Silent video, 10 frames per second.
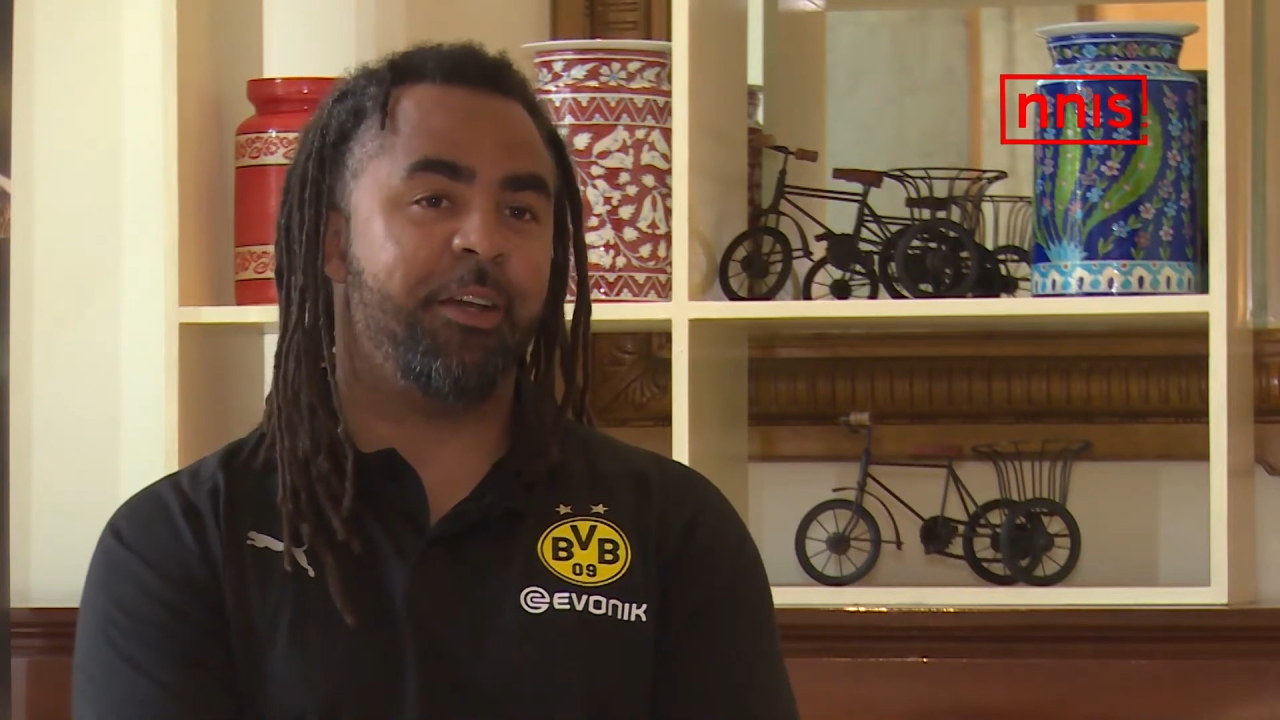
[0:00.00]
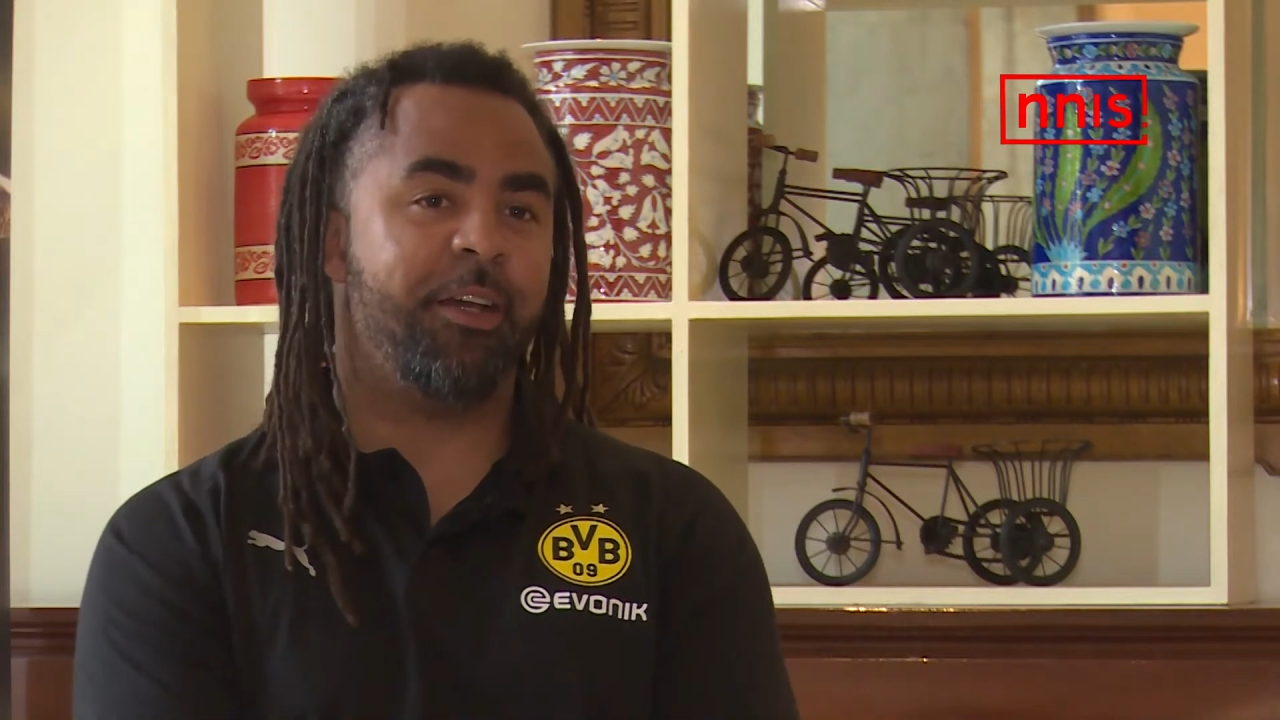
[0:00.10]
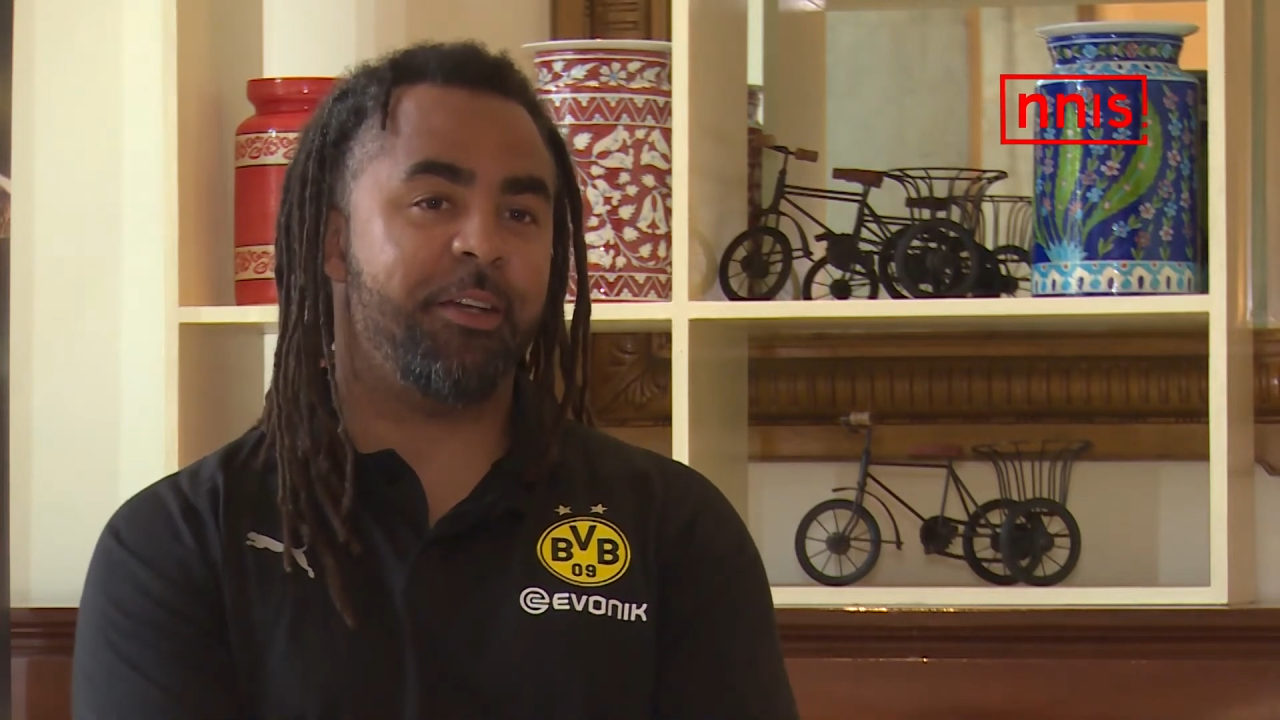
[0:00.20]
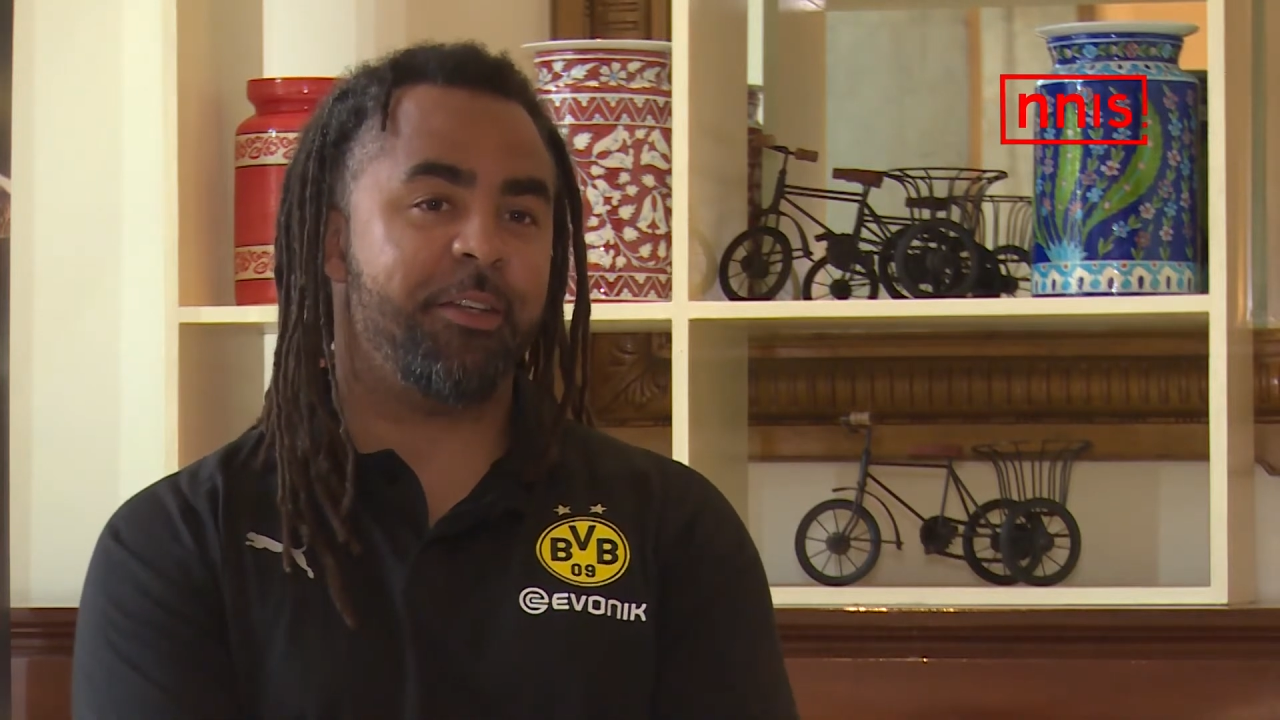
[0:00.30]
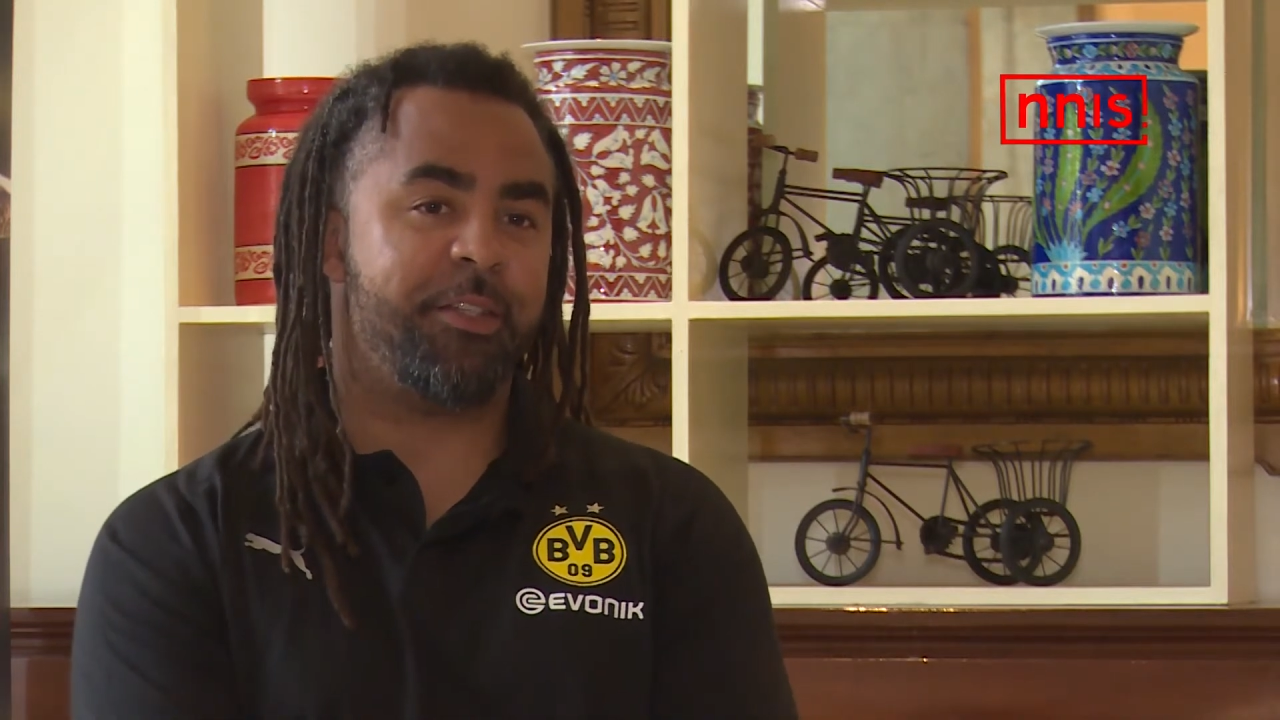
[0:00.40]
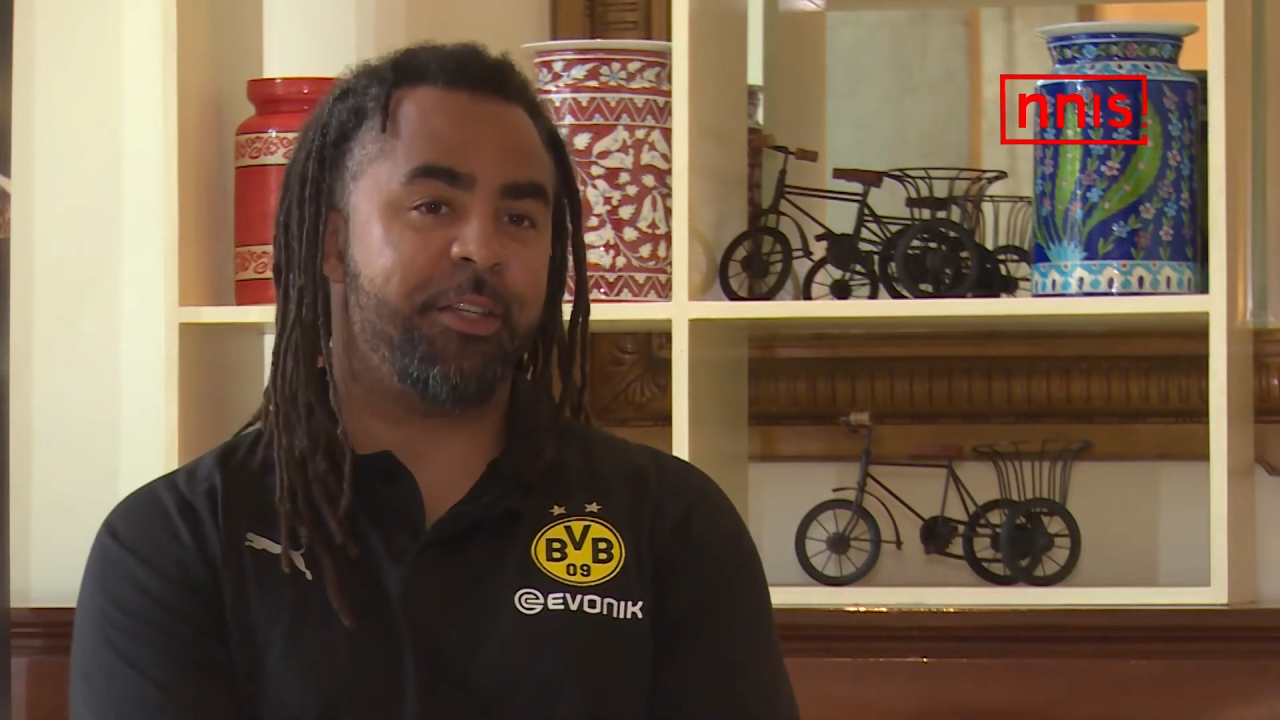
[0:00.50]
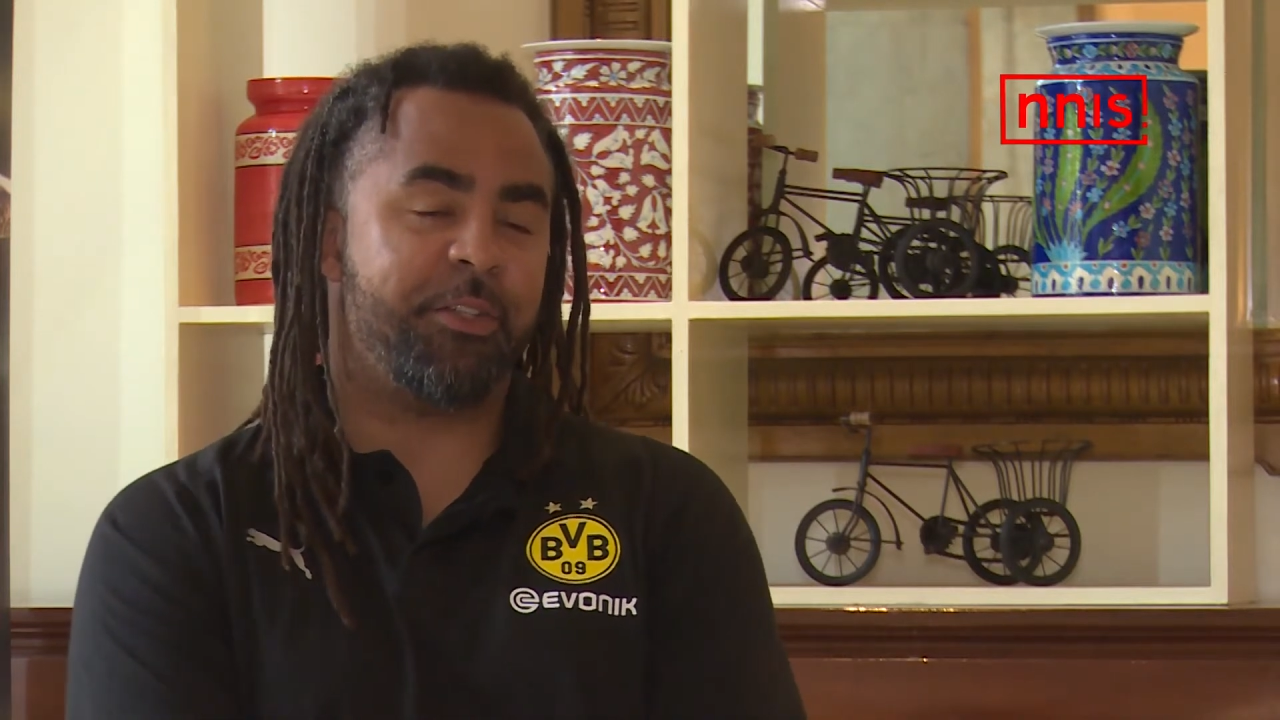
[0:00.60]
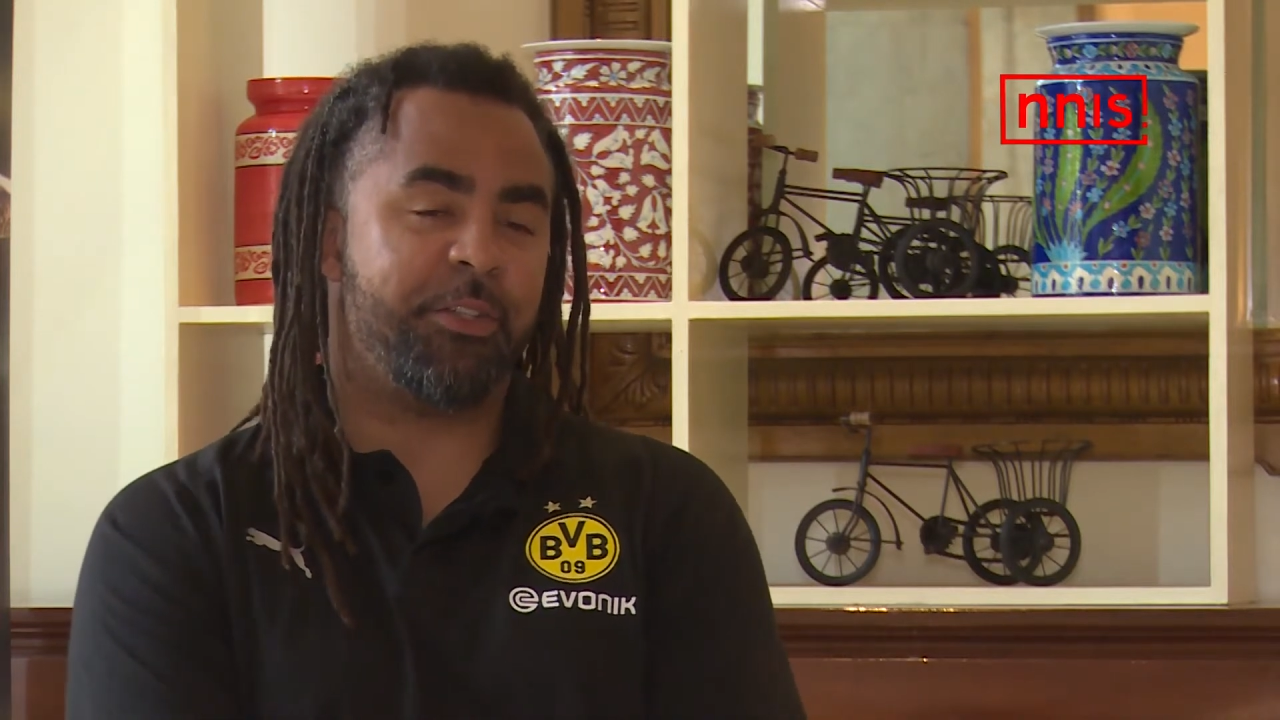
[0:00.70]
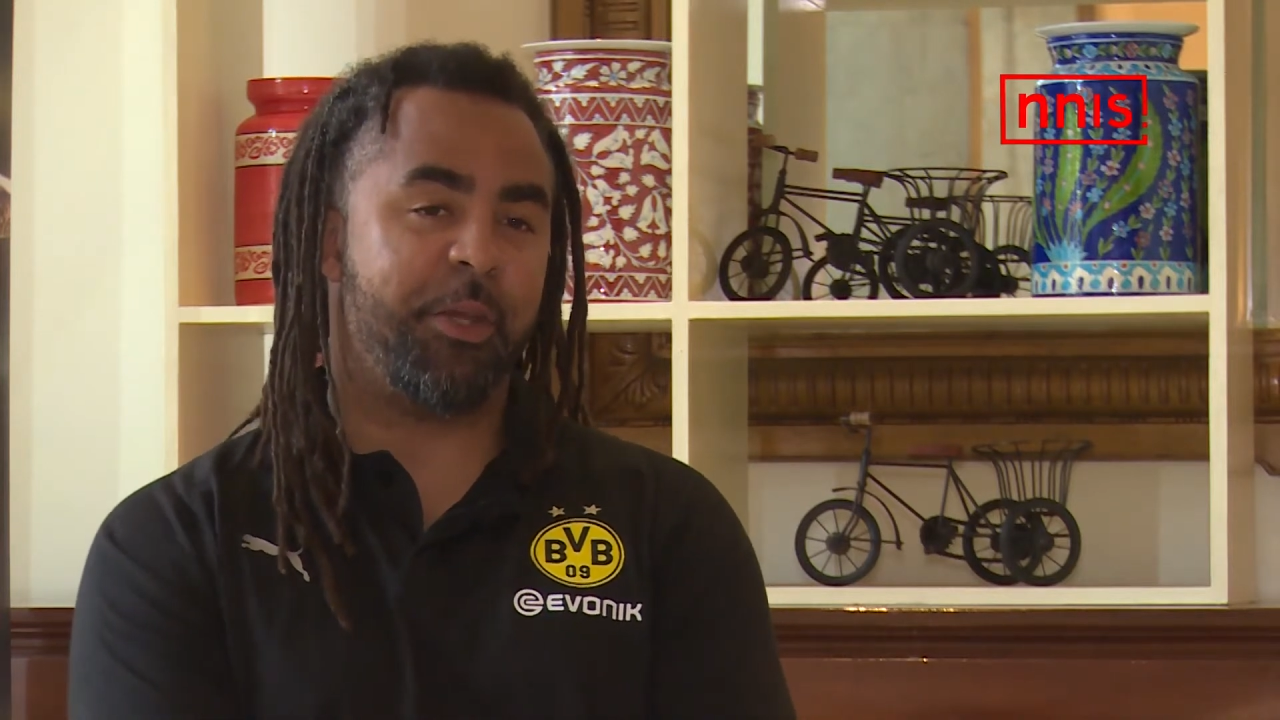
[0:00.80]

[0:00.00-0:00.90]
uh, season